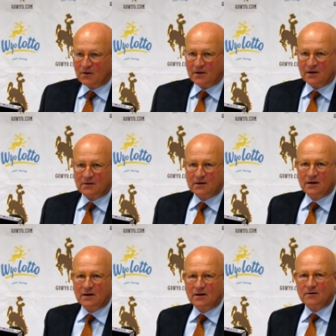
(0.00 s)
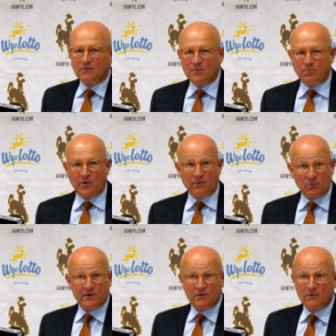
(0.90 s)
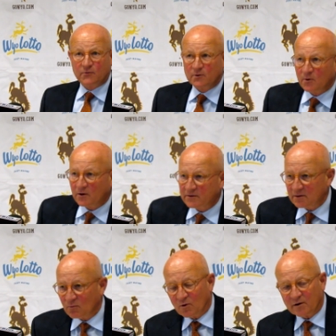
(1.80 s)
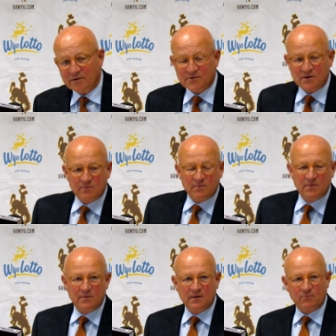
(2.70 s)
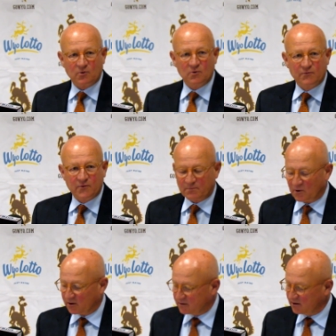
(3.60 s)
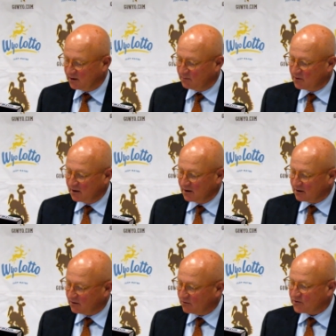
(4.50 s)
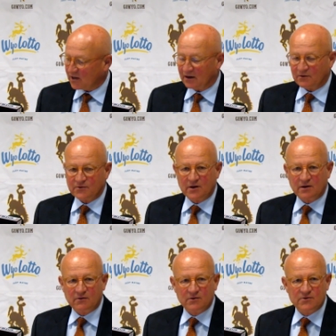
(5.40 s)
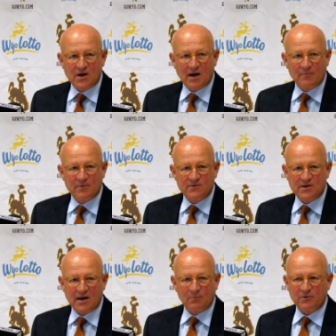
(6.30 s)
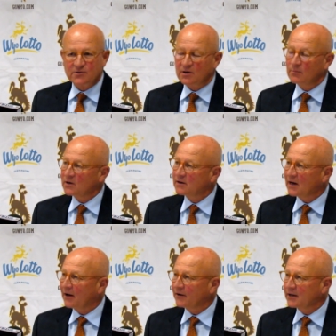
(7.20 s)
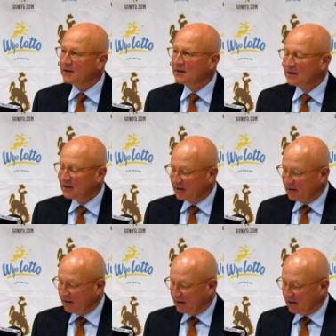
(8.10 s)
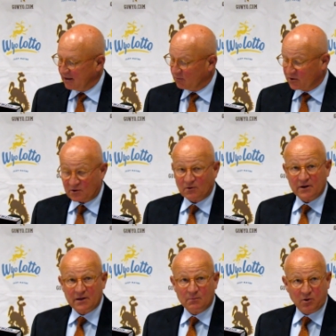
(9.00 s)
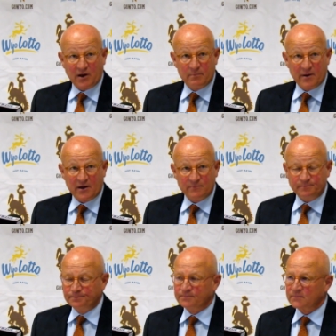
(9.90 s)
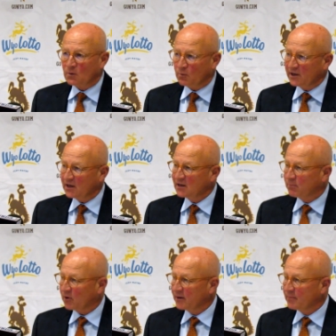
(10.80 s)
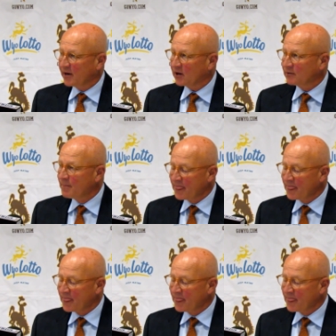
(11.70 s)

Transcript: think we played a really good football team. Oregon's an improved football team. Sagar's done a good job establishing a mentality. We certainly can play better, but we need to play better.